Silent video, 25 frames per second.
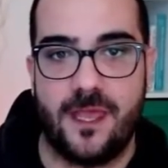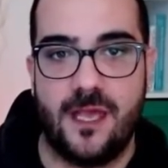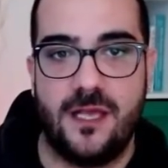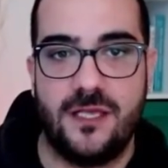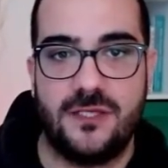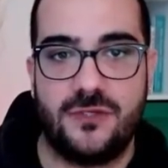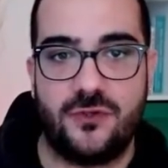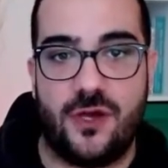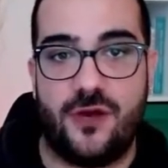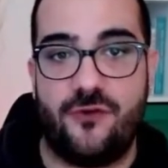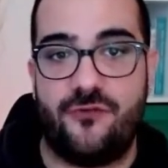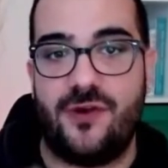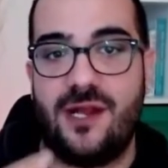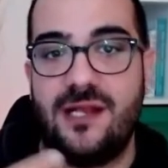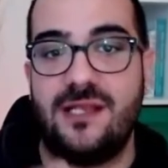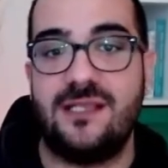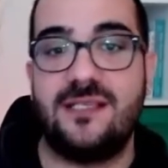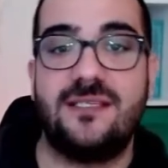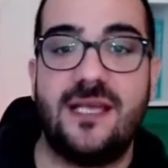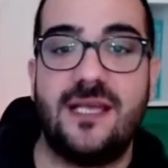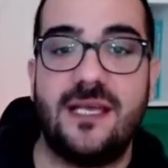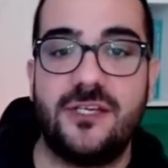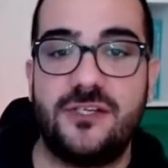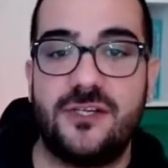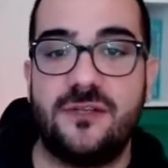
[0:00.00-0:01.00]
So a
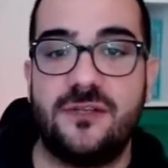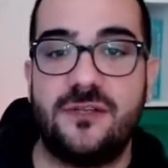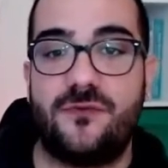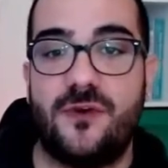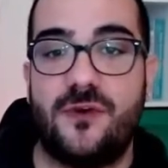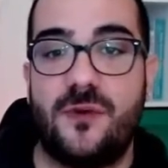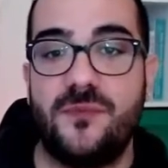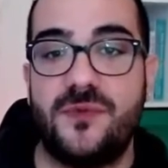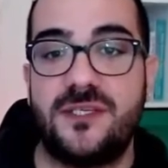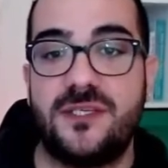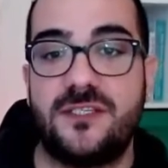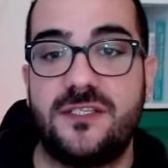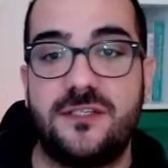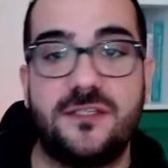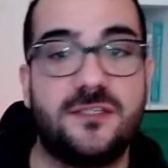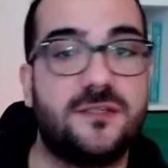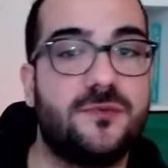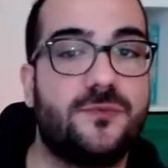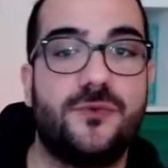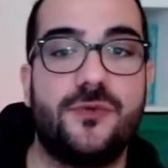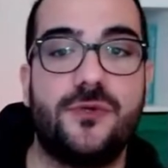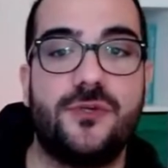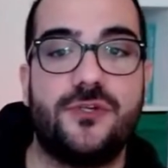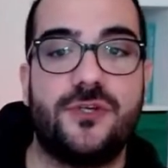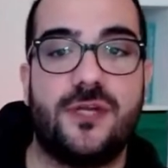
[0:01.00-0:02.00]
realization from this
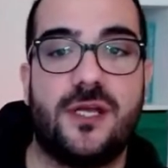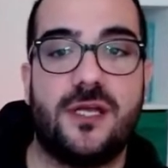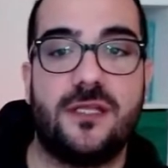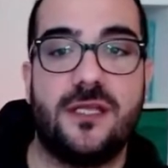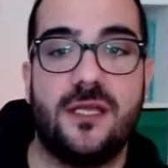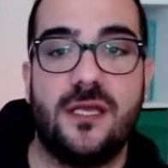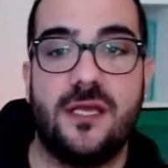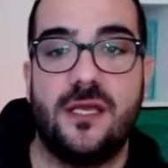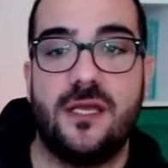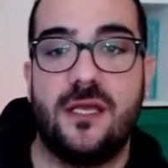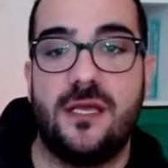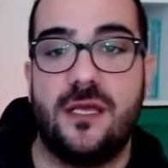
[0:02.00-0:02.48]
distribution